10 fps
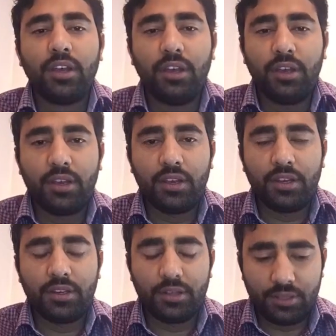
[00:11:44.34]

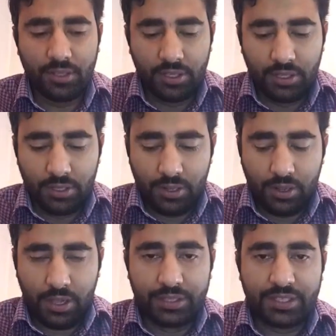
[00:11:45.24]
And
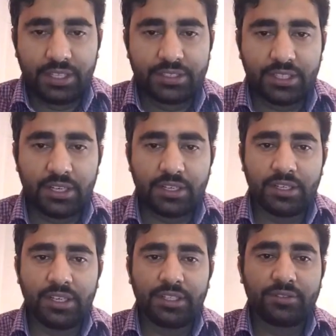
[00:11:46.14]
other things are
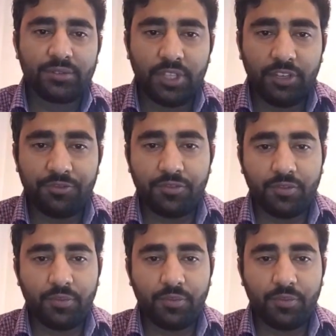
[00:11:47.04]
like if